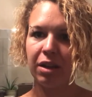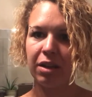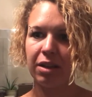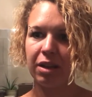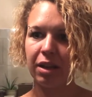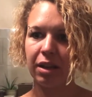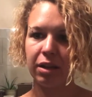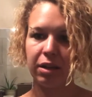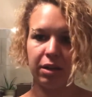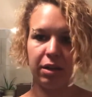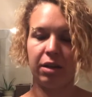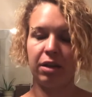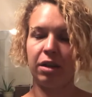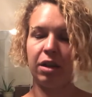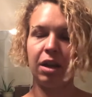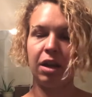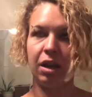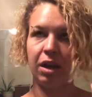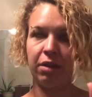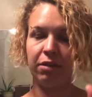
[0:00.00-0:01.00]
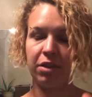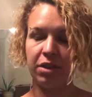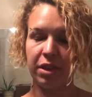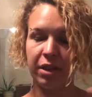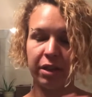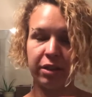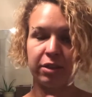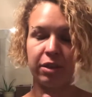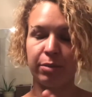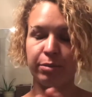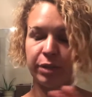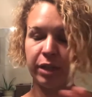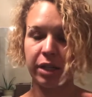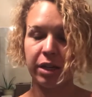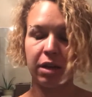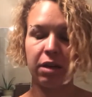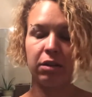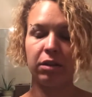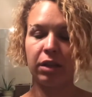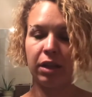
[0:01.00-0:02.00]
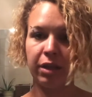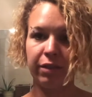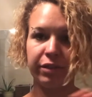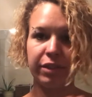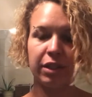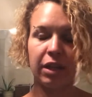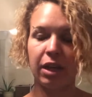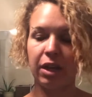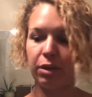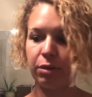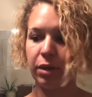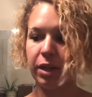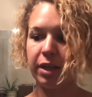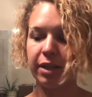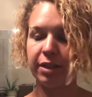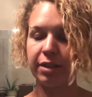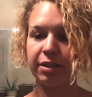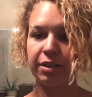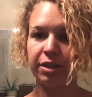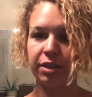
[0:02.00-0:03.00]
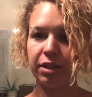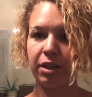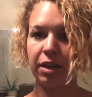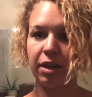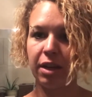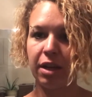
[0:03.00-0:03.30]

that everything is upside down, left sideways.